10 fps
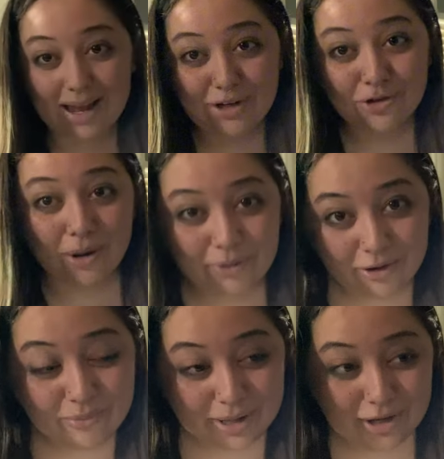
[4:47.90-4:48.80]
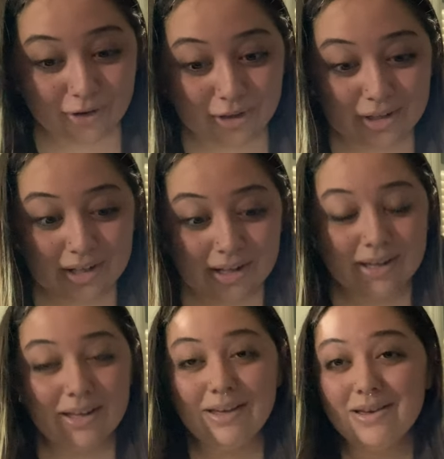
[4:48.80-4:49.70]
I dropped off my yarn.
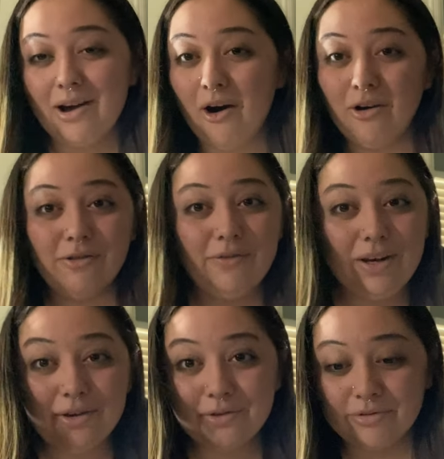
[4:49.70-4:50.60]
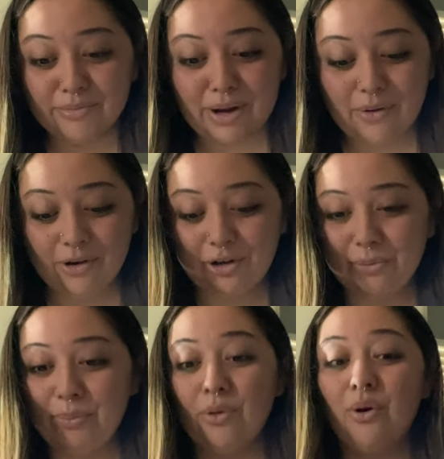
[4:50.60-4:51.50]
All the videos from now on are
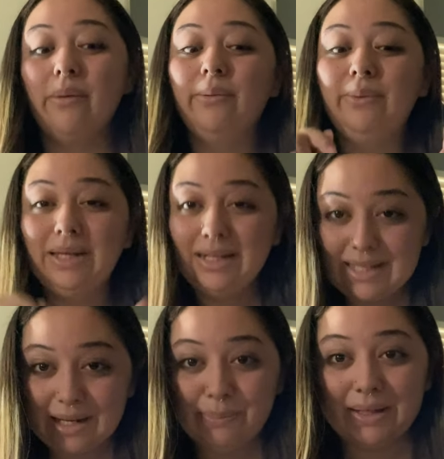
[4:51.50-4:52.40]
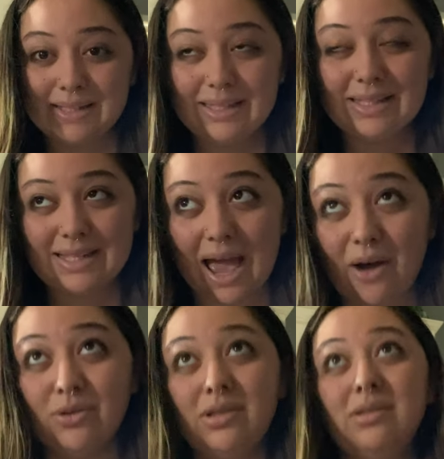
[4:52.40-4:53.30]
probably gonna take place in this
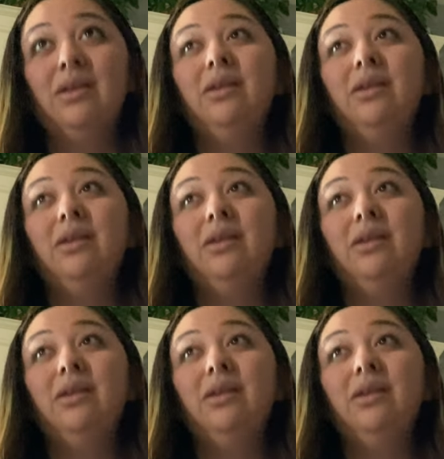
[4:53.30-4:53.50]
house.